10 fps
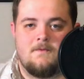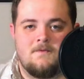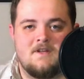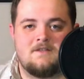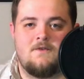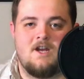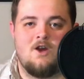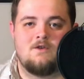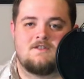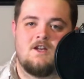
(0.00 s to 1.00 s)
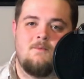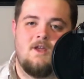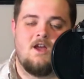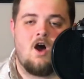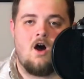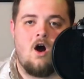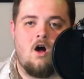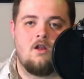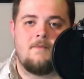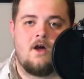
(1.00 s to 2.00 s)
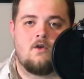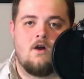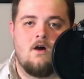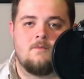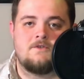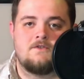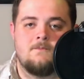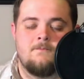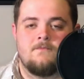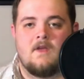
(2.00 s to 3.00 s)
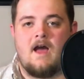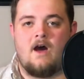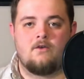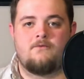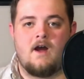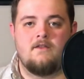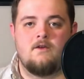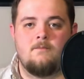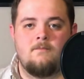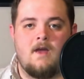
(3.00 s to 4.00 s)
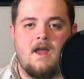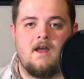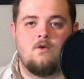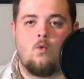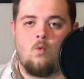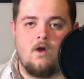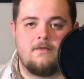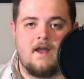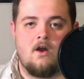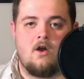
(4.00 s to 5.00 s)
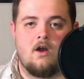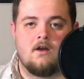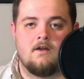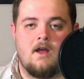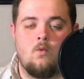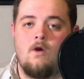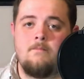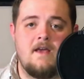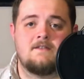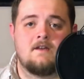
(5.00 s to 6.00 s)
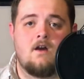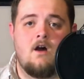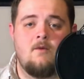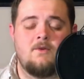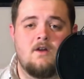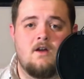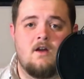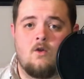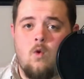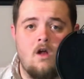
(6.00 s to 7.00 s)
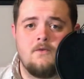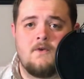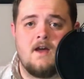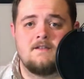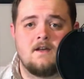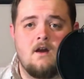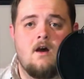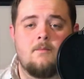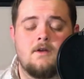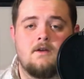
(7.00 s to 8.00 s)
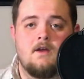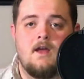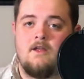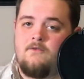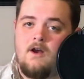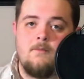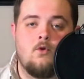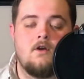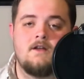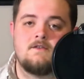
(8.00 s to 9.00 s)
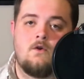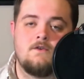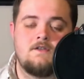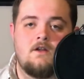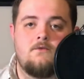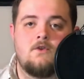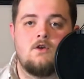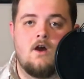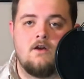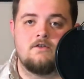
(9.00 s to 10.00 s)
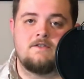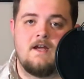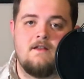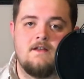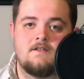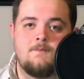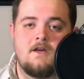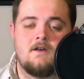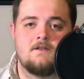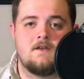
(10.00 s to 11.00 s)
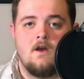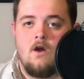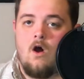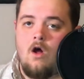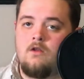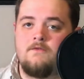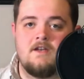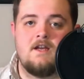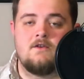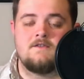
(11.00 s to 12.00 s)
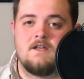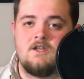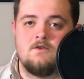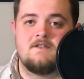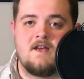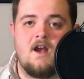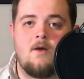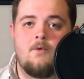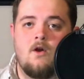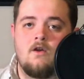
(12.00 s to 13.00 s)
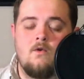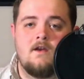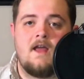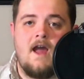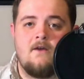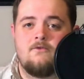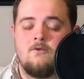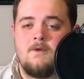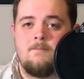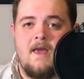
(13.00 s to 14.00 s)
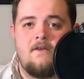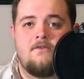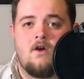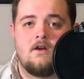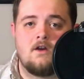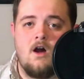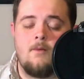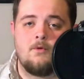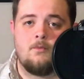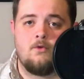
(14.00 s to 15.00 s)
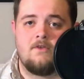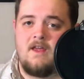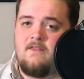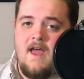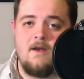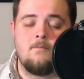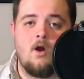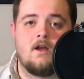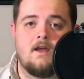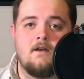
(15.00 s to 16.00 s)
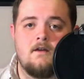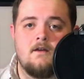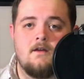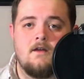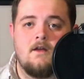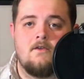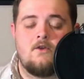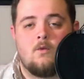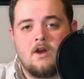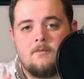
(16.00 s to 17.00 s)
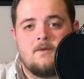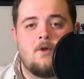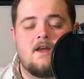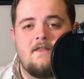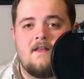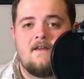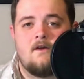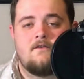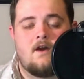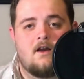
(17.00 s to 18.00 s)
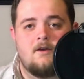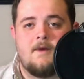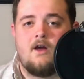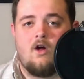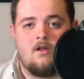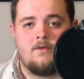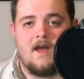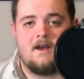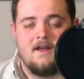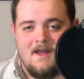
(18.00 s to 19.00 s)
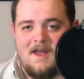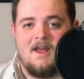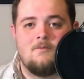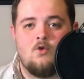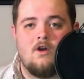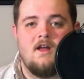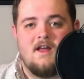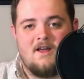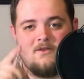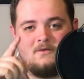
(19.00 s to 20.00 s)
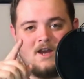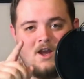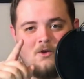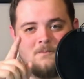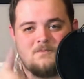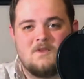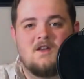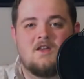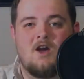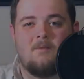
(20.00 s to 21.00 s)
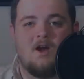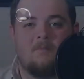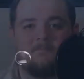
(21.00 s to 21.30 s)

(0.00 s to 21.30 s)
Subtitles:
This video is going to be all about comps, how to find them and what they are, and what makes a comp qualify as a comp. It's very important as a wholesaler for you to understand this because all of the deals that you set up are going to have to be based on comparables in that market. So we're going to be breaking that down and talking about all of that and more in the video coming up.